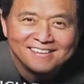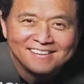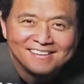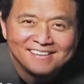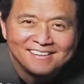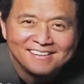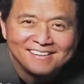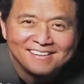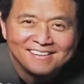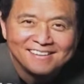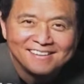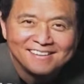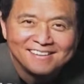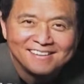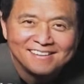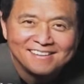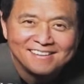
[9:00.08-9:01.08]

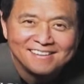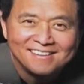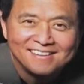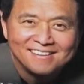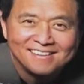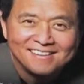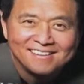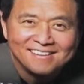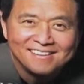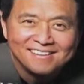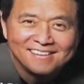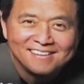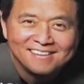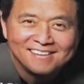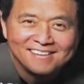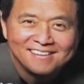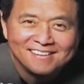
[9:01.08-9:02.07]

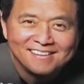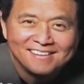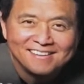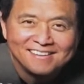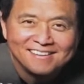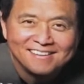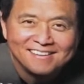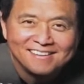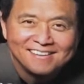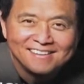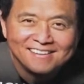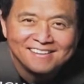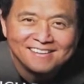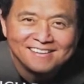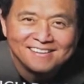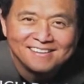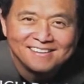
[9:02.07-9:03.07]

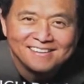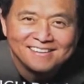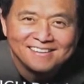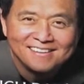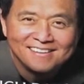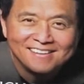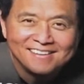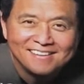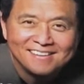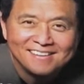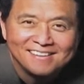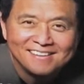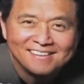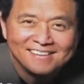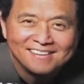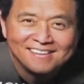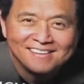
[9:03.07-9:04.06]

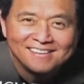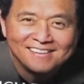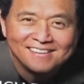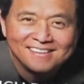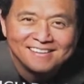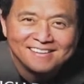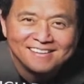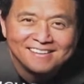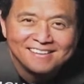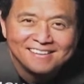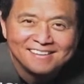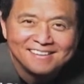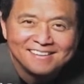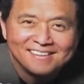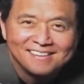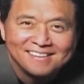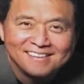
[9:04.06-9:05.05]

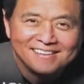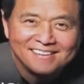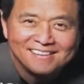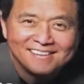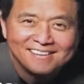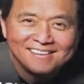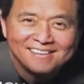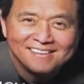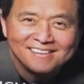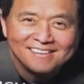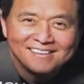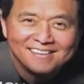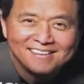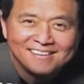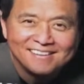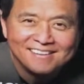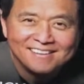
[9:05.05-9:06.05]

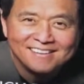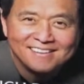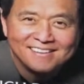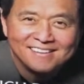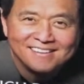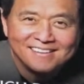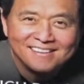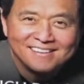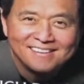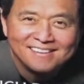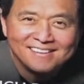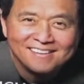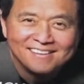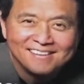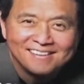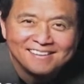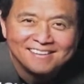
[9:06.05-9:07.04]

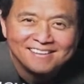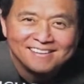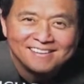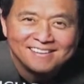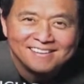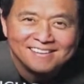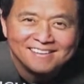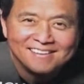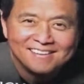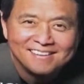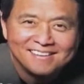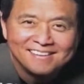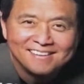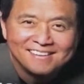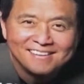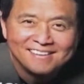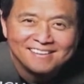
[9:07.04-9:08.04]

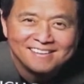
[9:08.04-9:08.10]
This person isn't speaking.